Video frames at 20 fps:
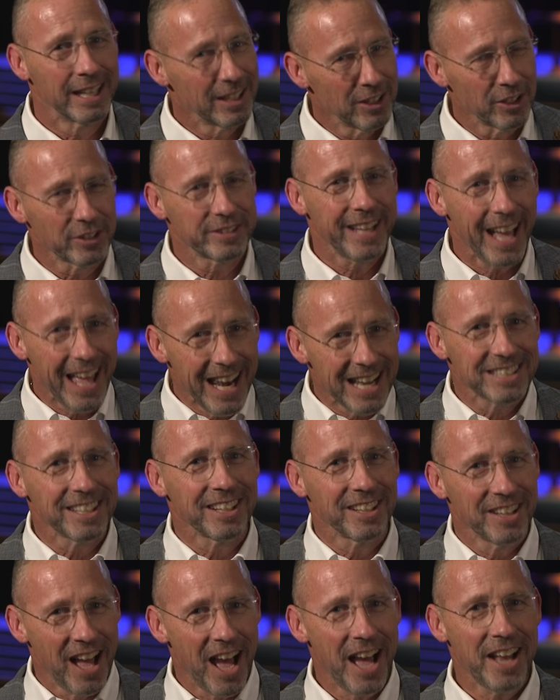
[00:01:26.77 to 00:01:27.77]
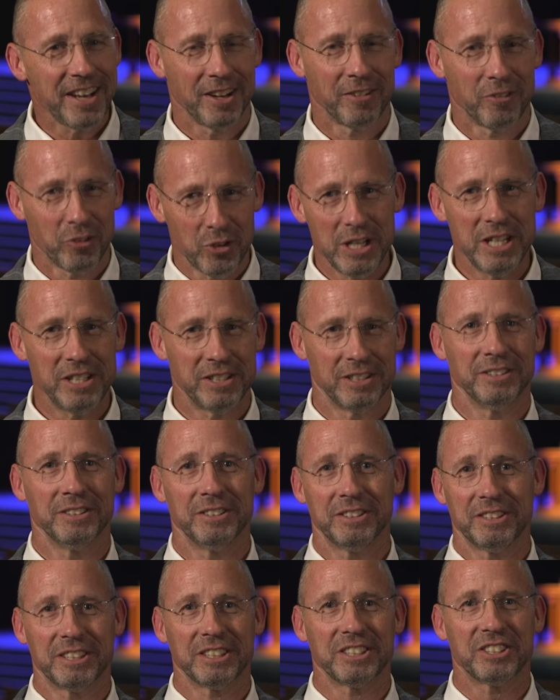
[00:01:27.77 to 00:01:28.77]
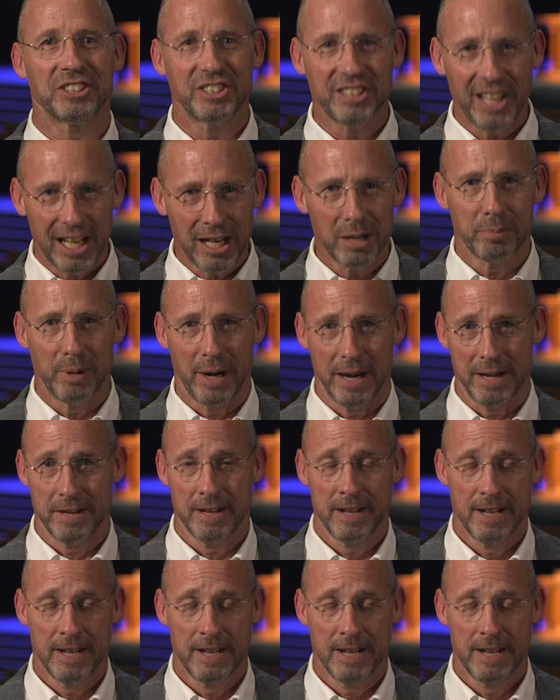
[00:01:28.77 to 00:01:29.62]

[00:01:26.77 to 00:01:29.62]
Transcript: Look, that is a lot of reason to celebrate.